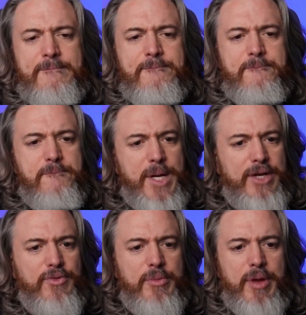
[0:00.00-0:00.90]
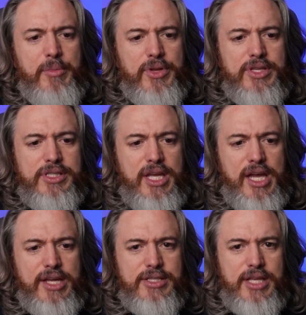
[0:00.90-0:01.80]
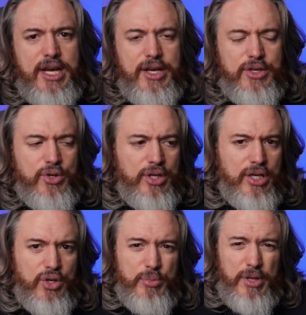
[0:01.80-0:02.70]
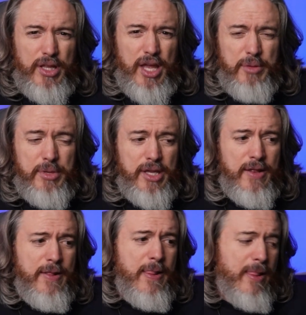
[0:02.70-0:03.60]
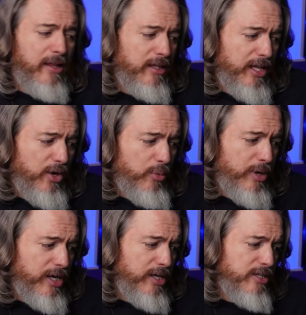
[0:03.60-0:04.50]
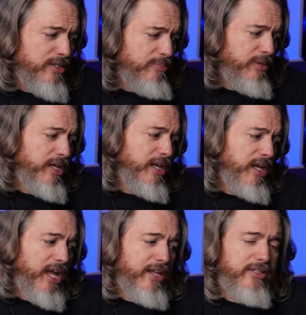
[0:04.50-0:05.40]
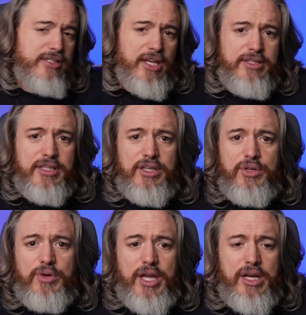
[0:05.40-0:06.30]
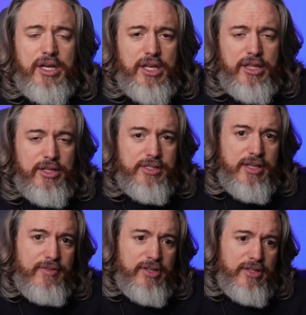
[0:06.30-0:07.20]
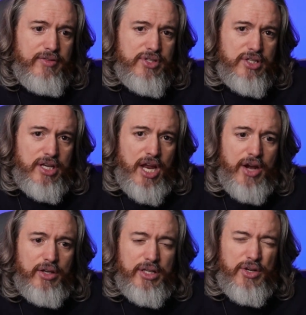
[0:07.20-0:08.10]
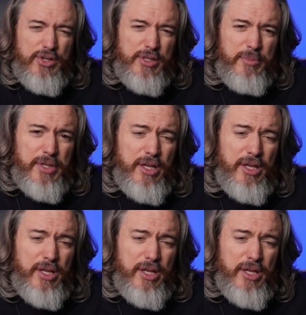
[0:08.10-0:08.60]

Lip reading: but remember this day, I said it. You can humiliate me later when he's playing at Sexton United in the 7th division in Ireland or something.